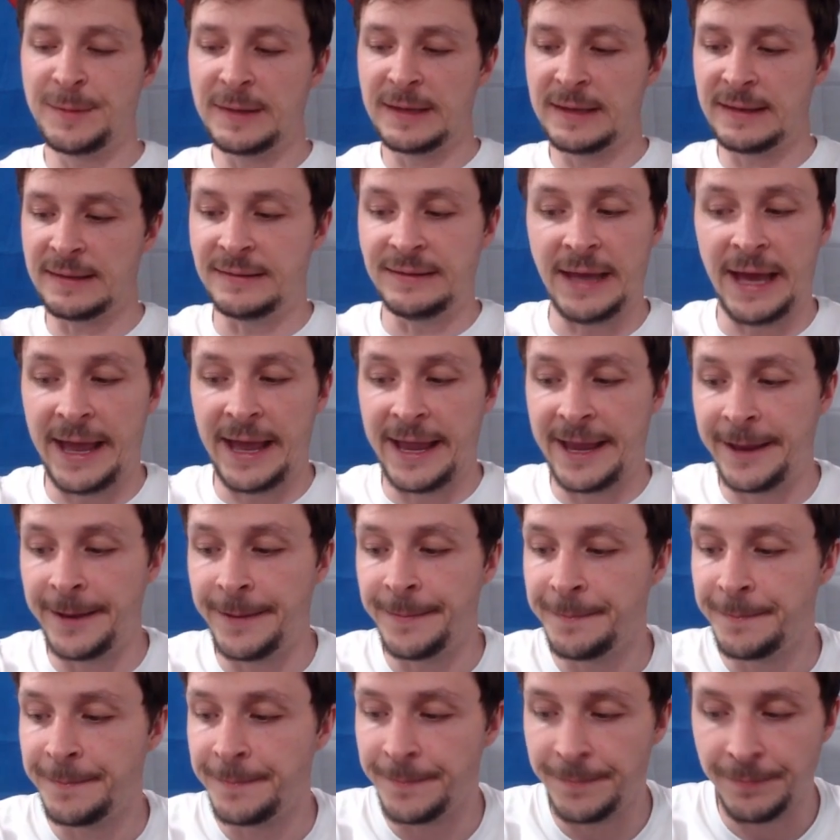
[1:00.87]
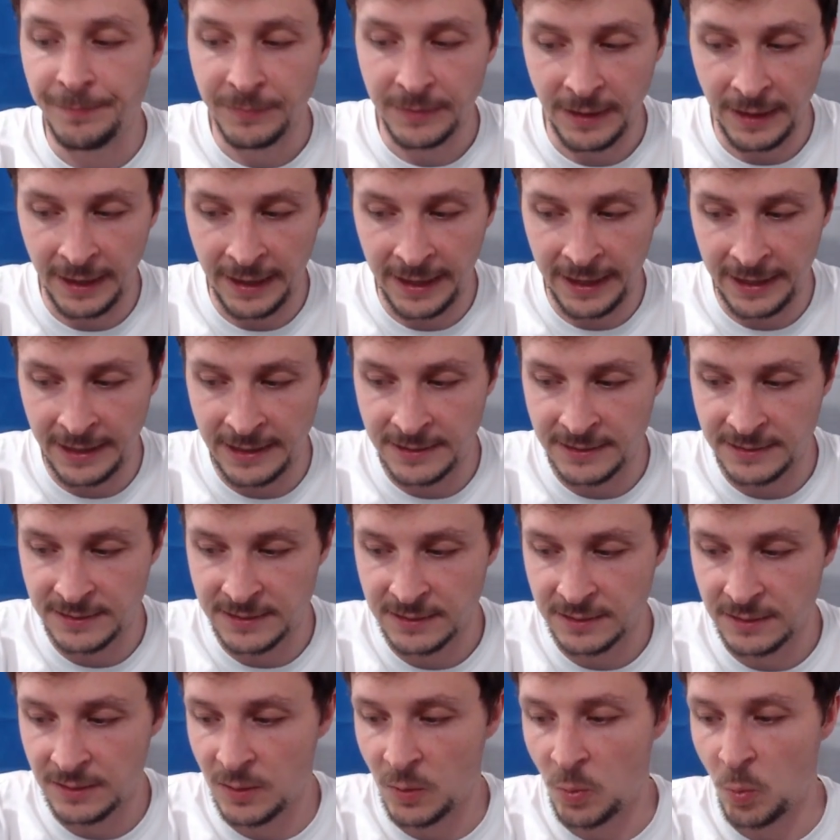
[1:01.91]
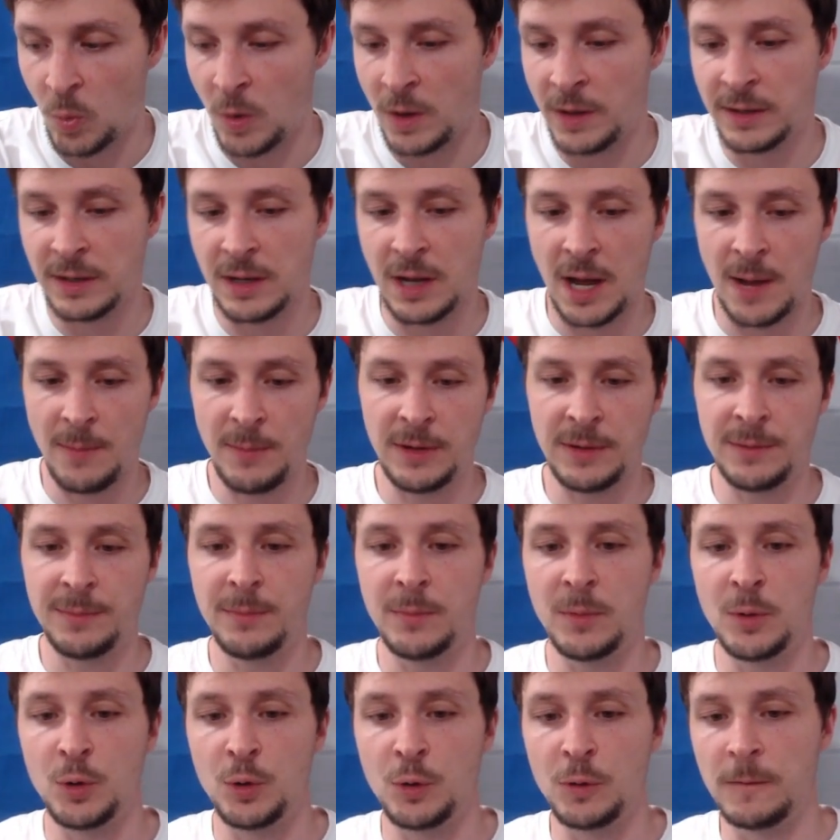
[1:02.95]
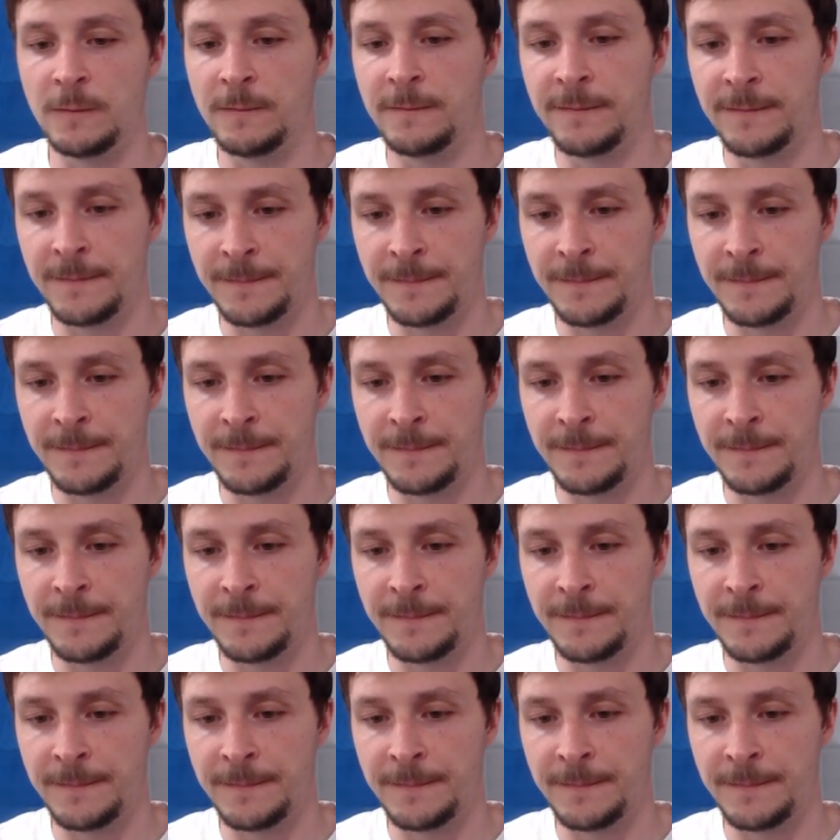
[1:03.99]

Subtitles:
his knight, and one common move